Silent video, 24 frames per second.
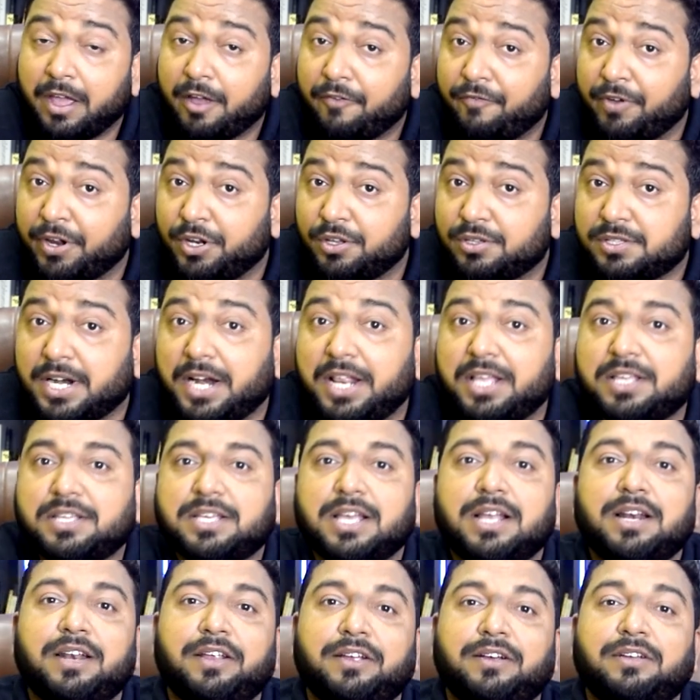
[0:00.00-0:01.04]
When you study
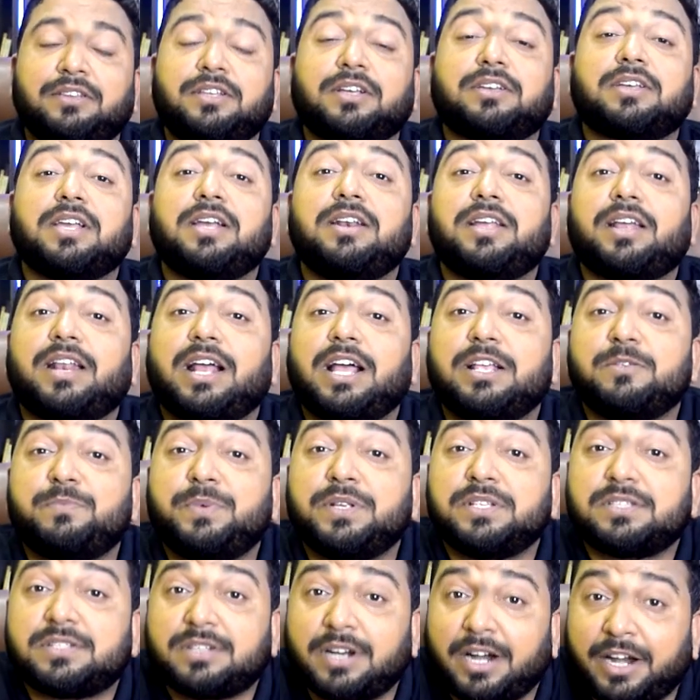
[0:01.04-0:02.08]
King Lear, the King Lear has
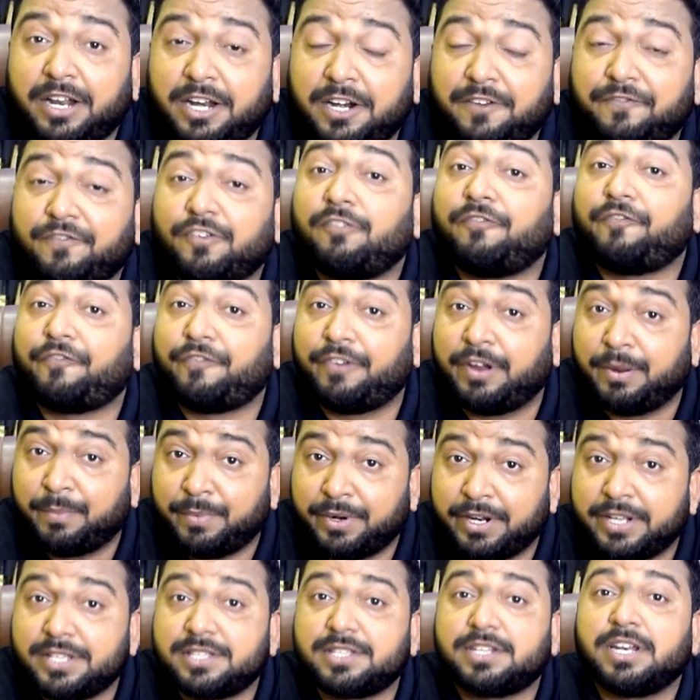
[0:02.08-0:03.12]
been studied from
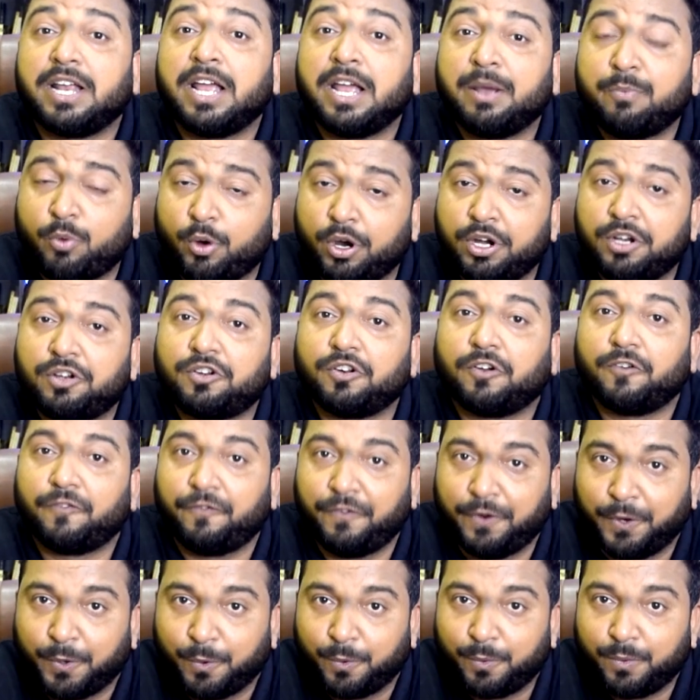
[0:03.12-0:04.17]
feminist point of
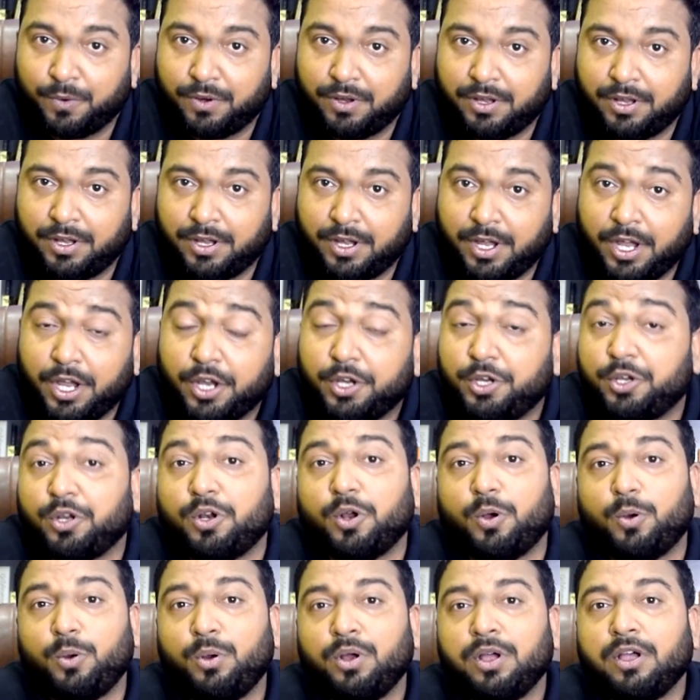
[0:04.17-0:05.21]
view. You
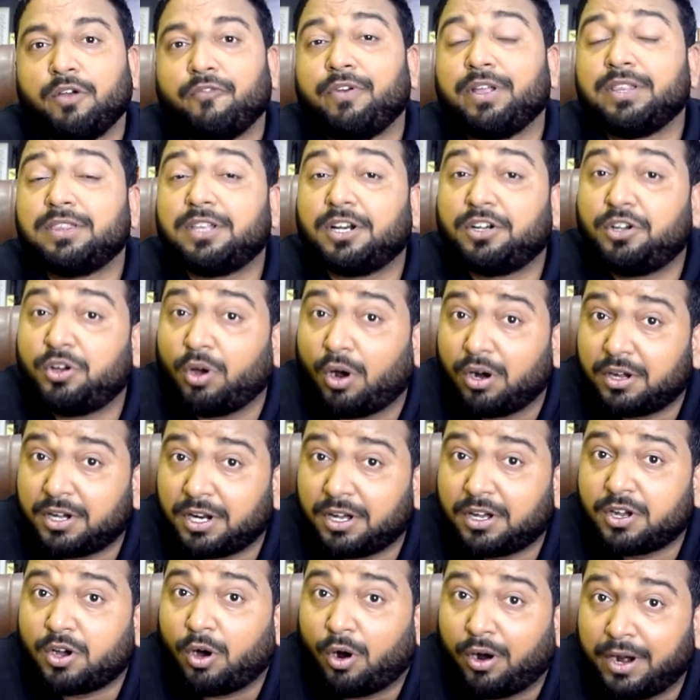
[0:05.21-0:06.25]
know, when the daughter
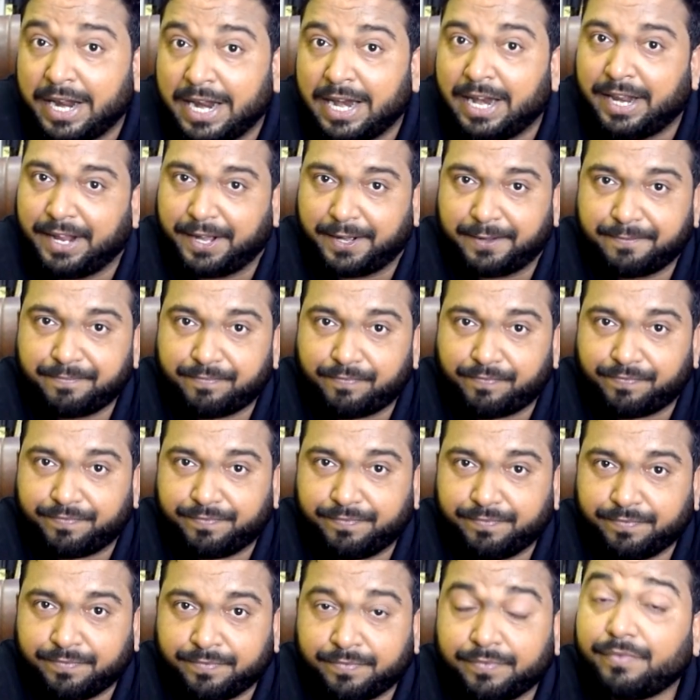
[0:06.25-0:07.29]
Cordelia,
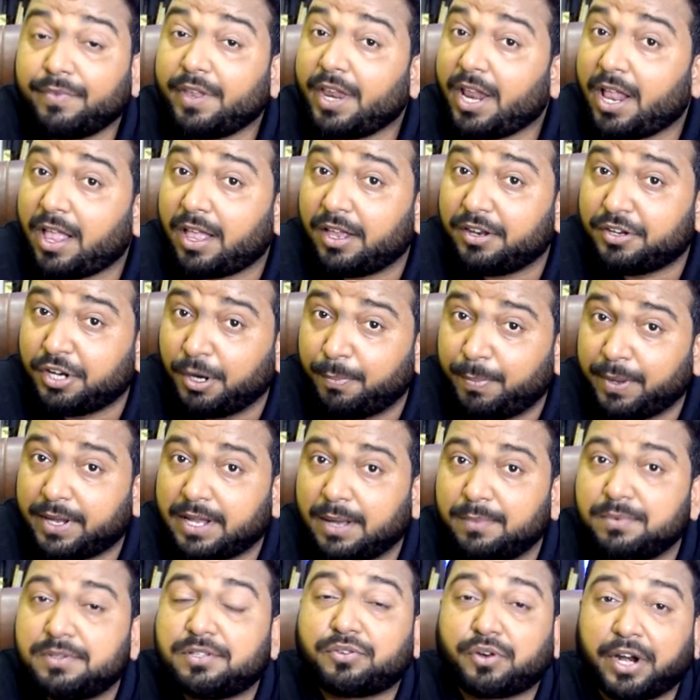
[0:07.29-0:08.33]
she
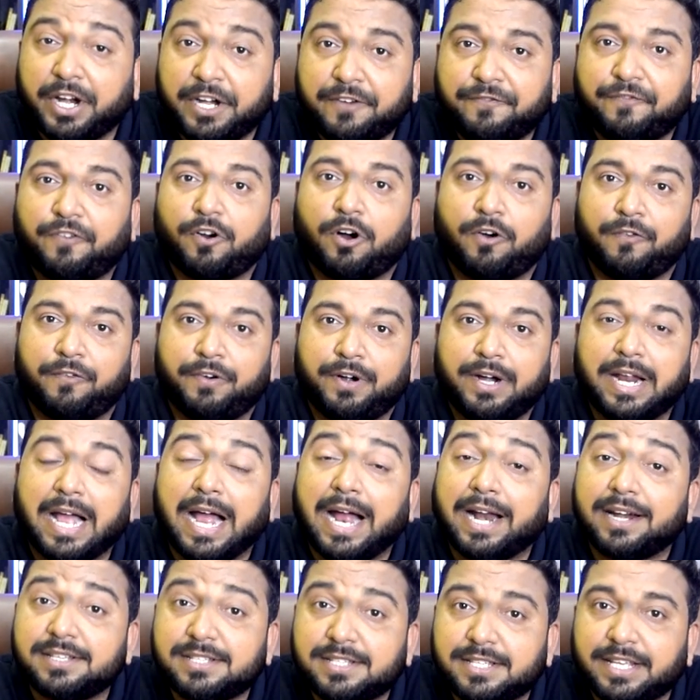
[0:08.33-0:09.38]
becomes straightforward
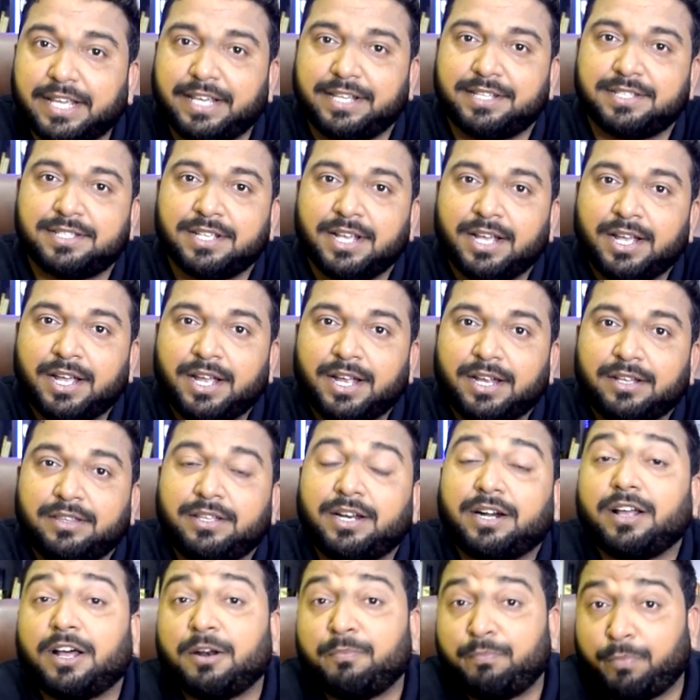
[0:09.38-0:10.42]
and says
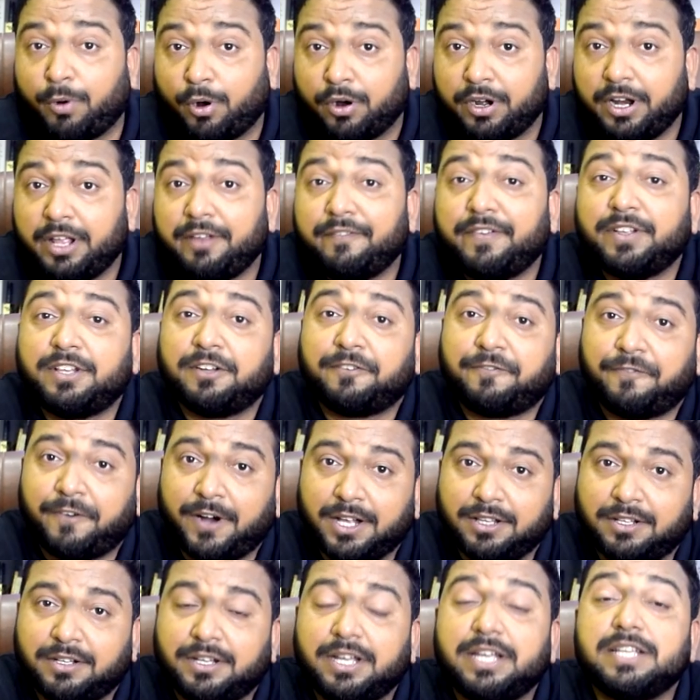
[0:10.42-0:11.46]
that her bonding with her
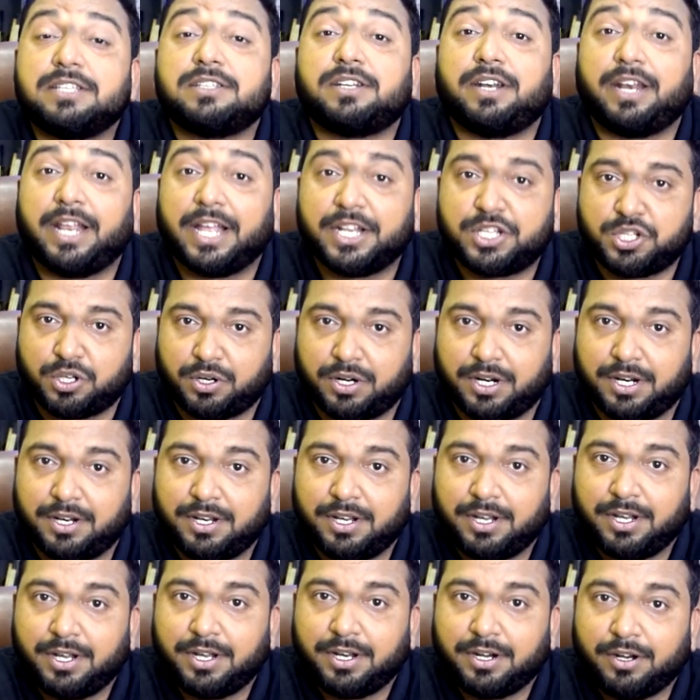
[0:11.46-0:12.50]
father is natural,
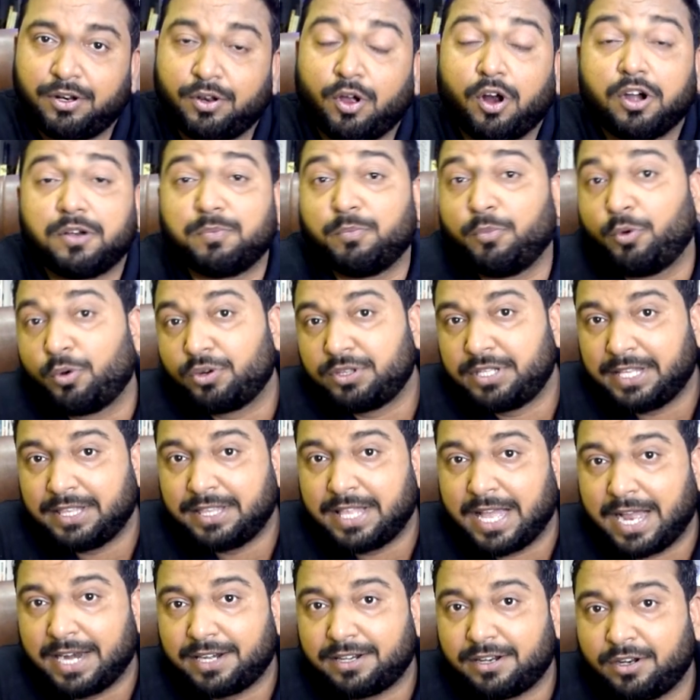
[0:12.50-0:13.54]
not more than
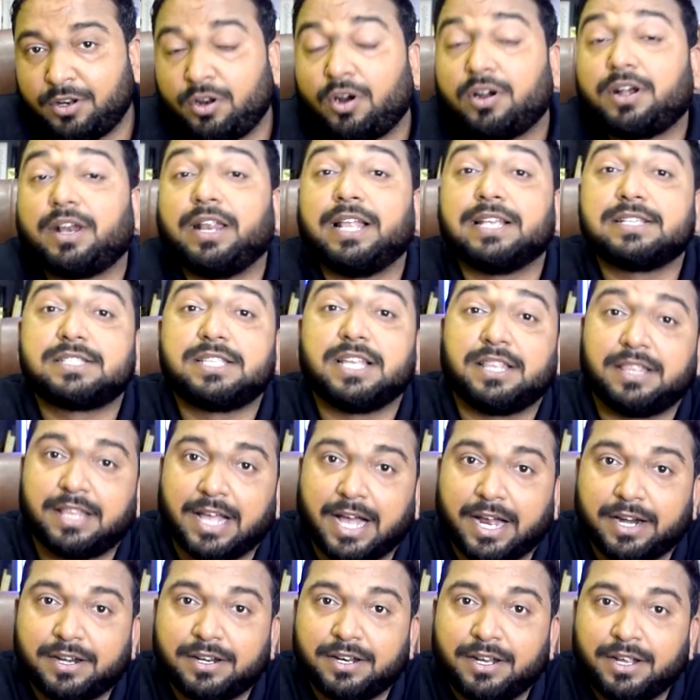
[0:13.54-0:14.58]
that, not less than
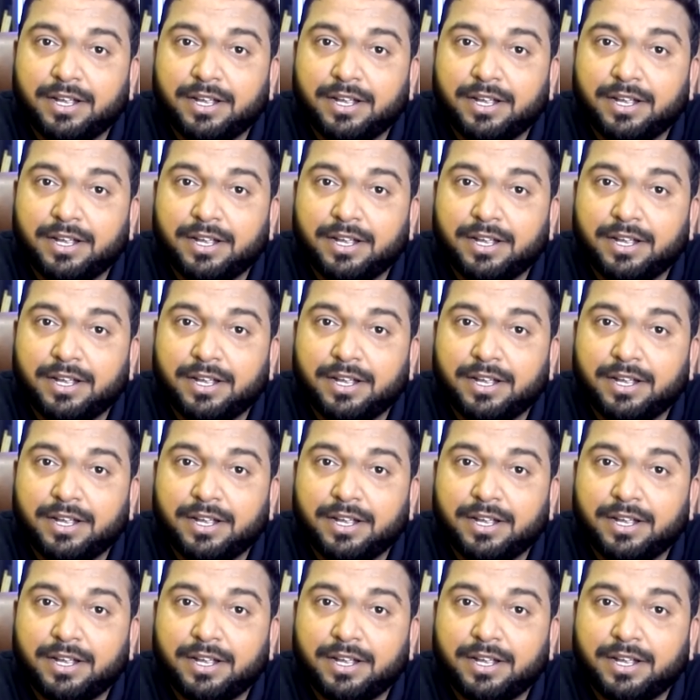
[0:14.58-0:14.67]
that.